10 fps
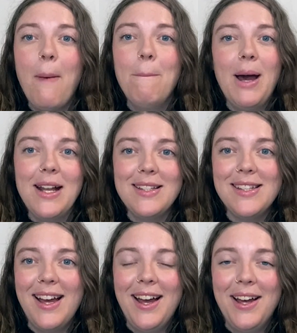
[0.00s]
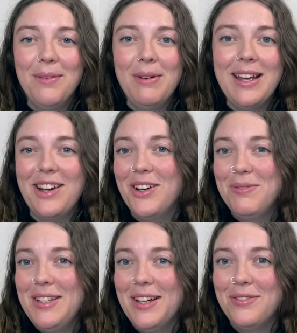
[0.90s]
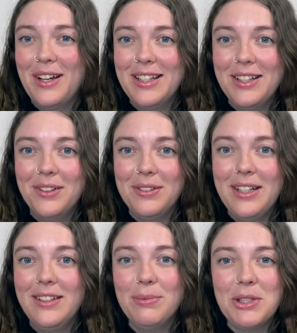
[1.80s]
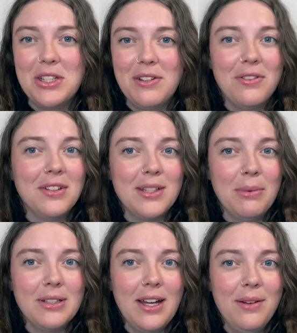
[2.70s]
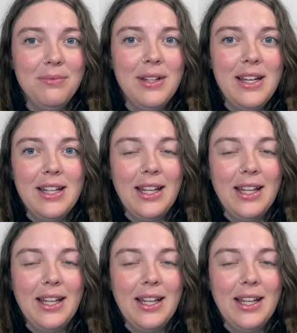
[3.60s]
but it could be a fun little read, especially for summertime,